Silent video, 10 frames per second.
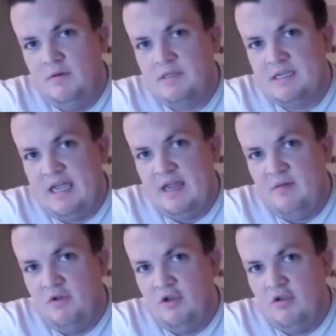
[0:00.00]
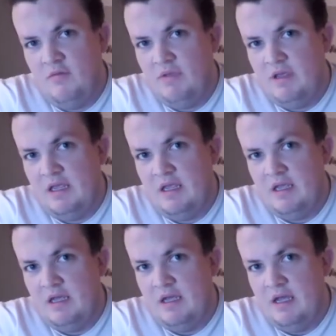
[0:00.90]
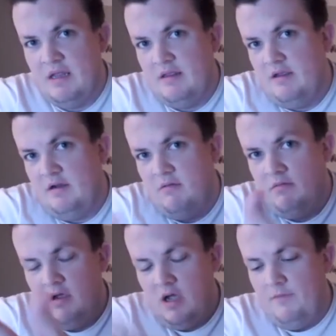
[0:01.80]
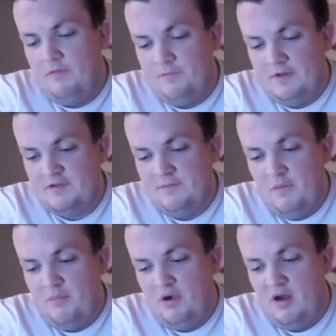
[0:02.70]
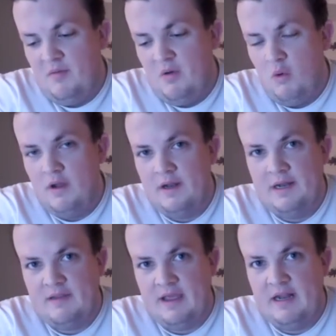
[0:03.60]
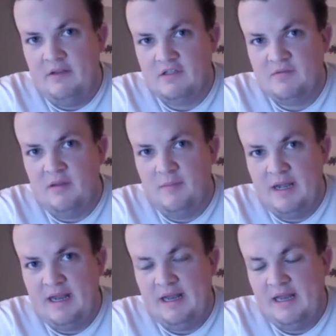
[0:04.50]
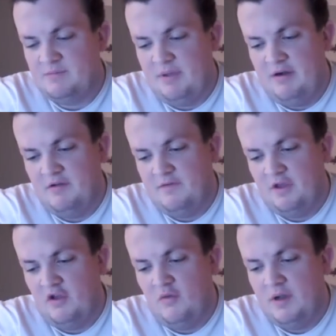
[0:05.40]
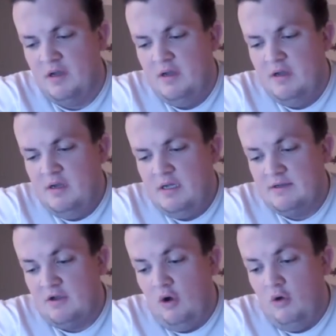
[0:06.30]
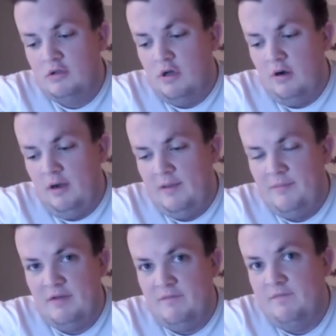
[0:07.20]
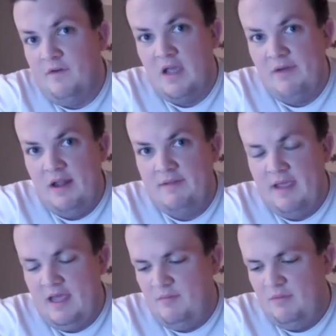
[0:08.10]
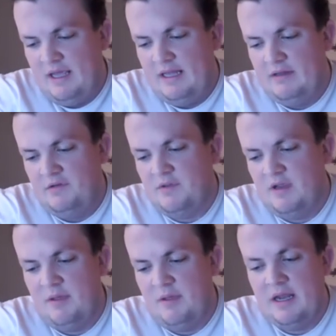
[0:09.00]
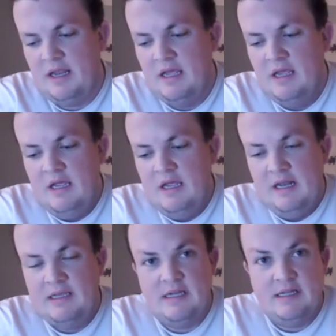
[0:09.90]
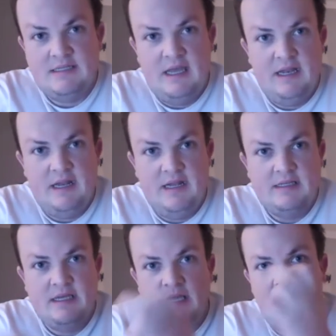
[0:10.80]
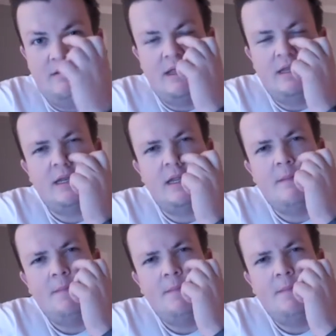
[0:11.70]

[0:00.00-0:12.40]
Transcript: a ten, but you can be, uh, you know, I'm a, as a footballer, I'm a one out of ten. It doesn't make me any less better of a human. As a cold caller, I could be a five out of ten, but again, it doesn't make me any less than a ten out of ten identity.